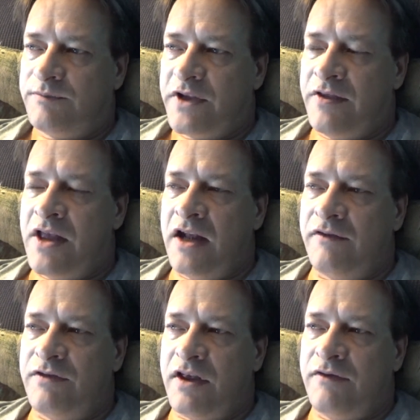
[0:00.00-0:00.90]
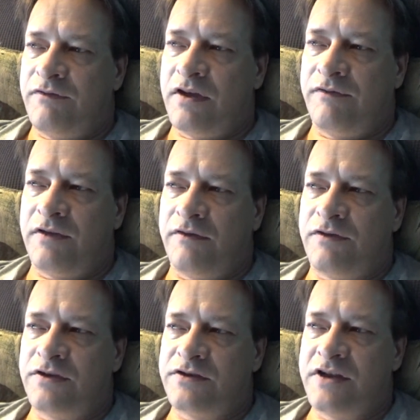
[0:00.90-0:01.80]
and then if
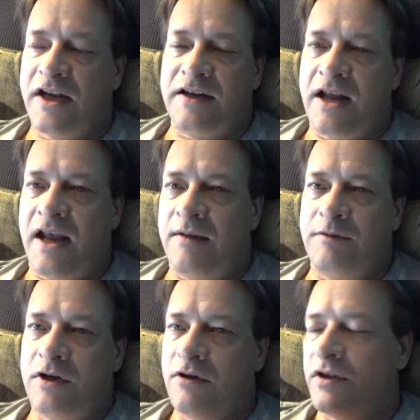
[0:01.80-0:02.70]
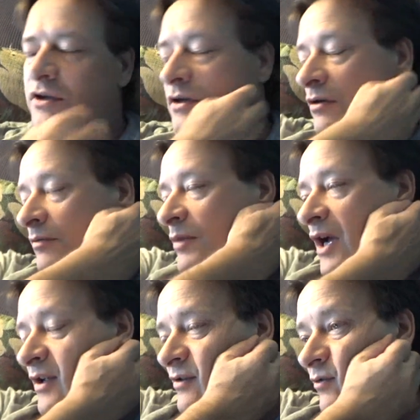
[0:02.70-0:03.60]
his nickname, you know, that you know him
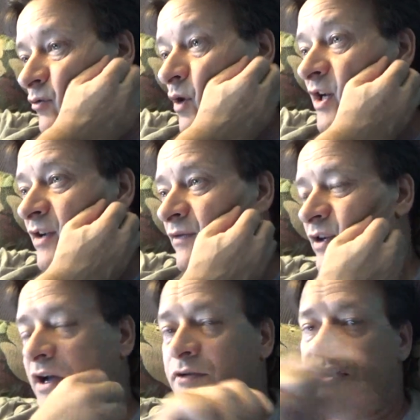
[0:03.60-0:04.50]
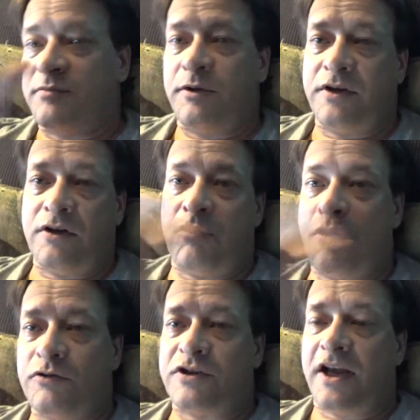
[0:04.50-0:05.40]
by, is way different, I would just put it in
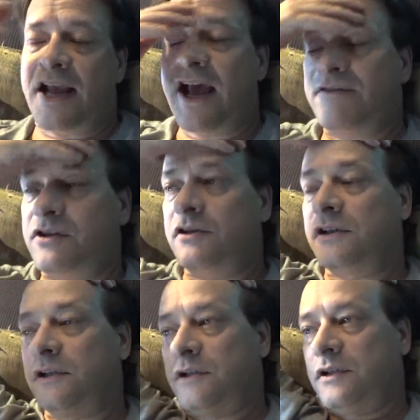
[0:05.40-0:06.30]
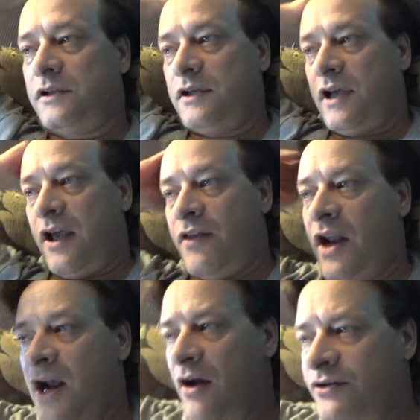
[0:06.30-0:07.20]
quotes, like after. And
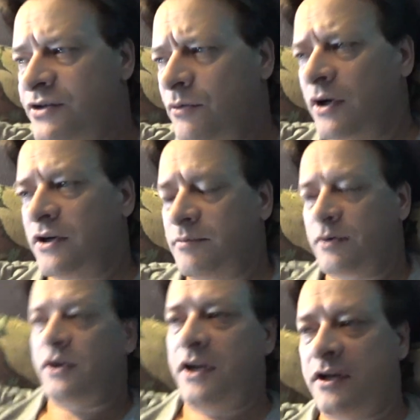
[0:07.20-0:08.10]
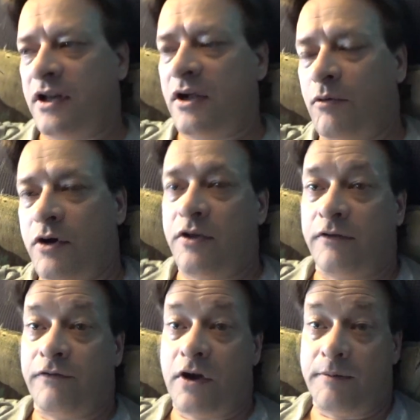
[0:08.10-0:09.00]
then I also wanted to put in like where they're
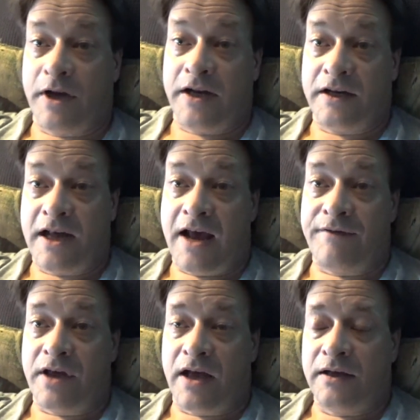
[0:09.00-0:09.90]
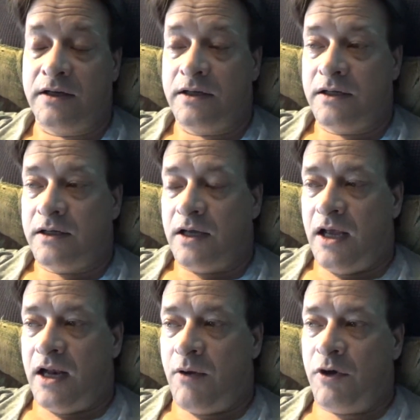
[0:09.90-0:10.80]
from, and I didn't have that.
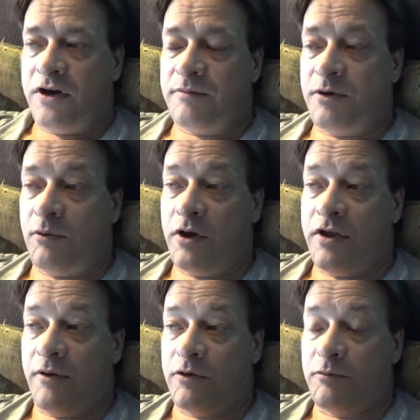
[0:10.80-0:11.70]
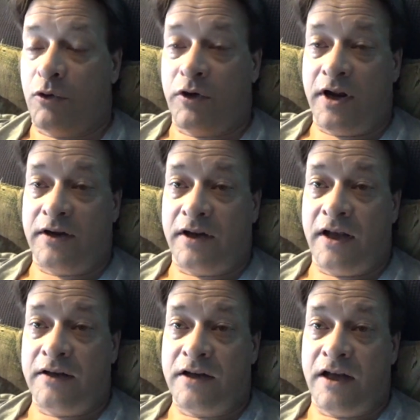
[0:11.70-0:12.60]
And I wanted to put where they were born and
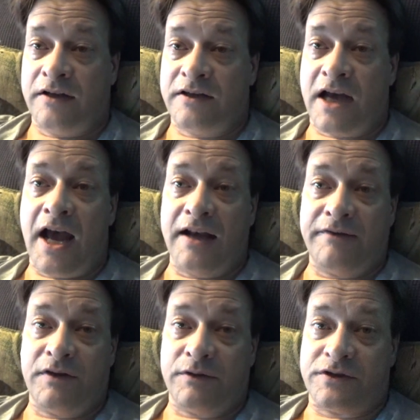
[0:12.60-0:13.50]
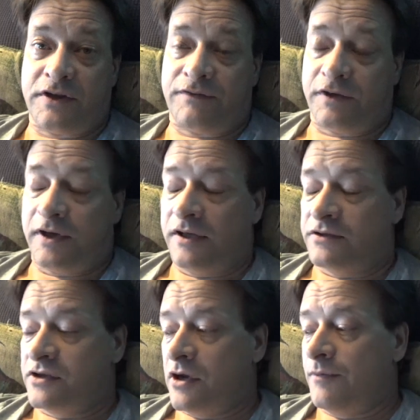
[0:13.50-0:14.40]
died if it was different.
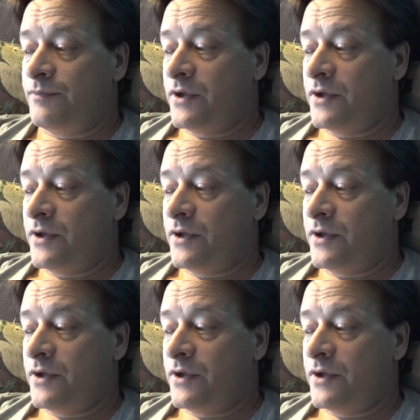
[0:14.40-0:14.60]
And so,